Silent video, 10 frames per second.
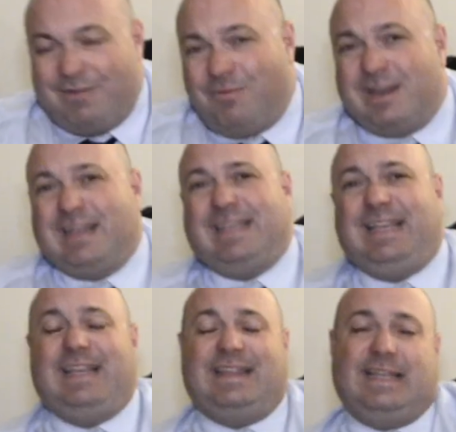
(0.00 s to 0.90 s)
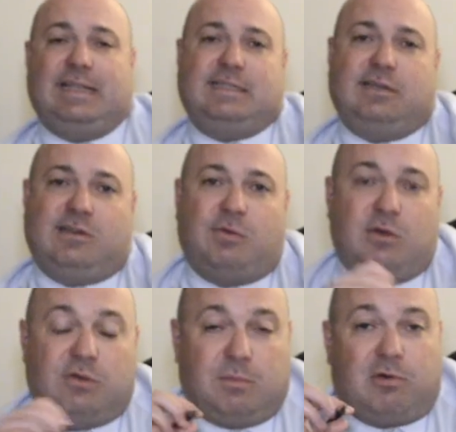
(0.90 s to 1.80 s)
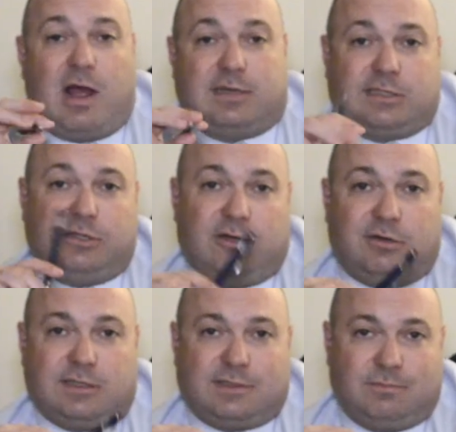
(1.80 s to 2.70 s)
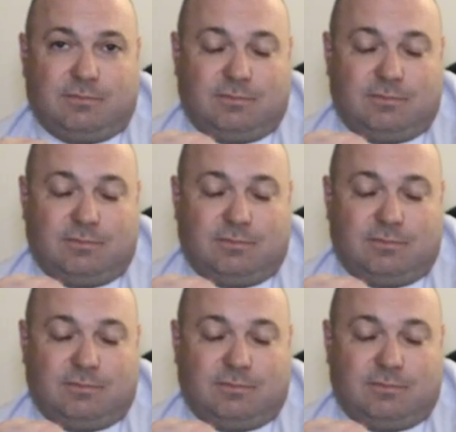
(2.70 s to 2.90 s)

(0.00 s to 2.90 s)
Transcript: one of the key things there is I want to know who the prosecutor is.